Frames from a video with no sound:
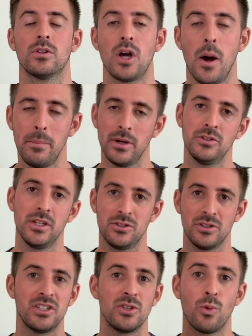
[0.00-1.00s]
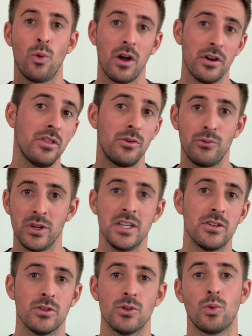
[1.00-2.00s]
Compound interest is one of the
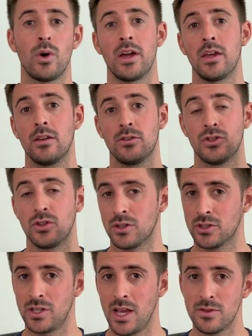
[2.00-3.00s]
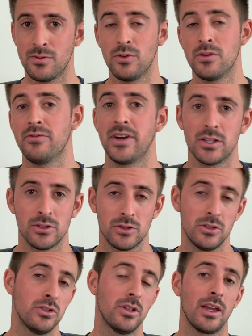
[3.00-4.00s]
reasons why successful
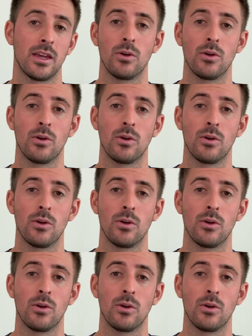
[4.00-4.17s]
investors like